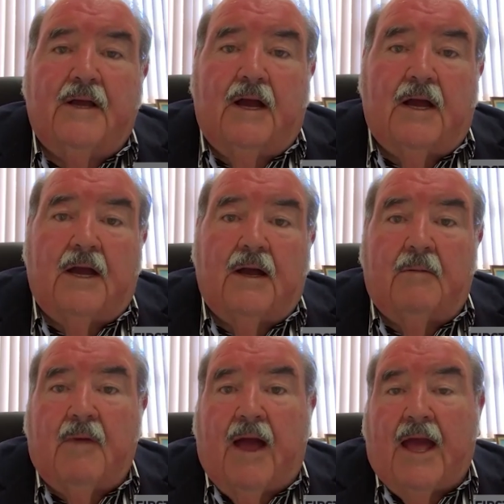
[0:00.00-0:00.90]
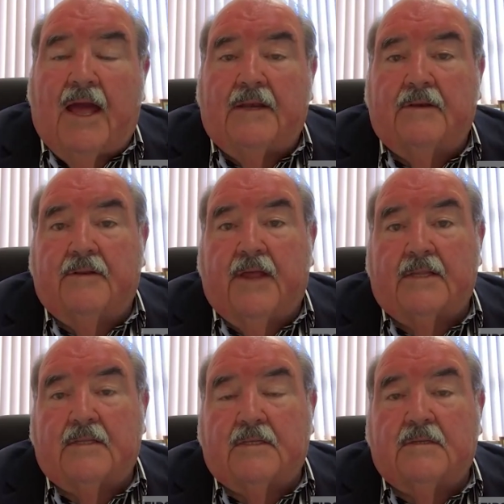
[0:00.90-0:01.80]
And
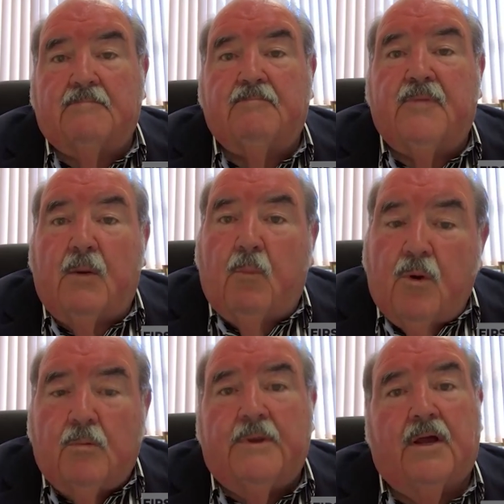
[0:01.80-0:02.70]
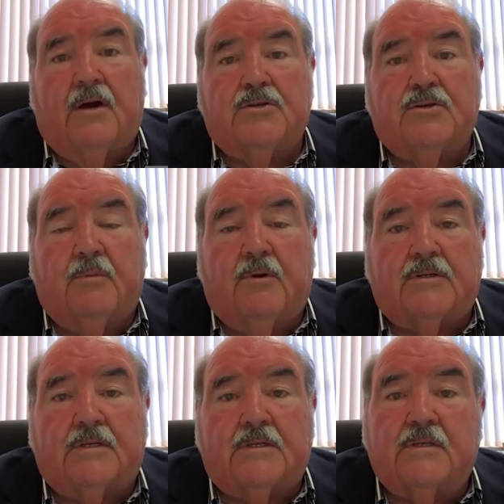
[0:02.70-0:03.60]
that there will be no job
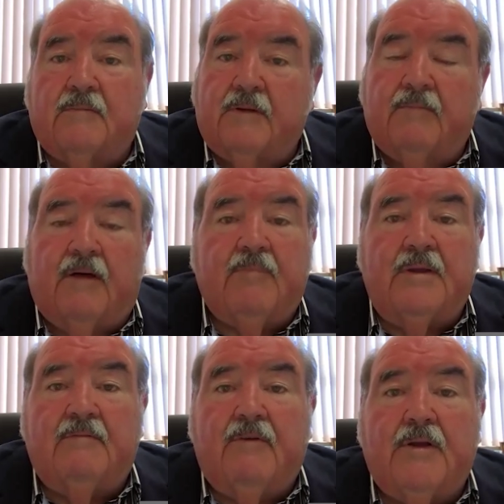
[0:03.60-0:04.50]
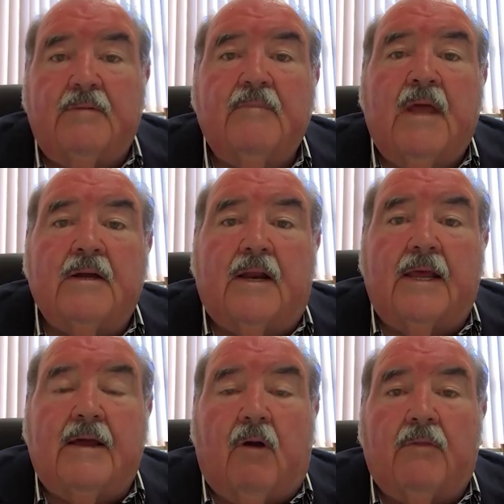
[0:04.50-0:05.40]
losses. They've been very
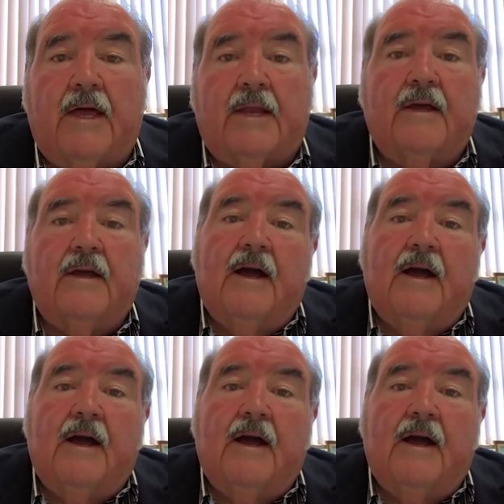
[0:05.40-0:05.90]
clear on that.